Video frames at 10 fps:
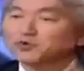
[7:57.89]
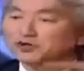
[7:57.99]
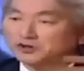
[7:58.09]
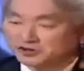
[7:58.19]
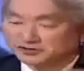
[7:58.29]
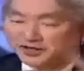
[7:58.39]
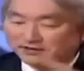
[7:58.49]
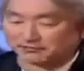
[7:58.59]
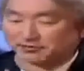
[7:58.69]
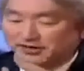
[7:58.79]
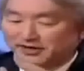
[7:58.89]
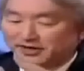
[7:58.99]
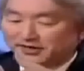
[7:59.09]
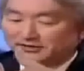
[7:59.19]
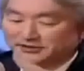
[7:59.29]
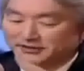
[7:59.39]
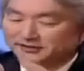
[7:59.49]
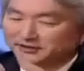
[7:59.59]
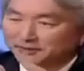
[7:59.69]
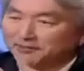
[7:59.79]
worlds hovering
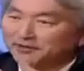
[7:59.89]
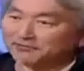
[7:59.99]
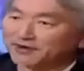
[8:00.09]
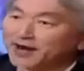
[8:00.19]
just above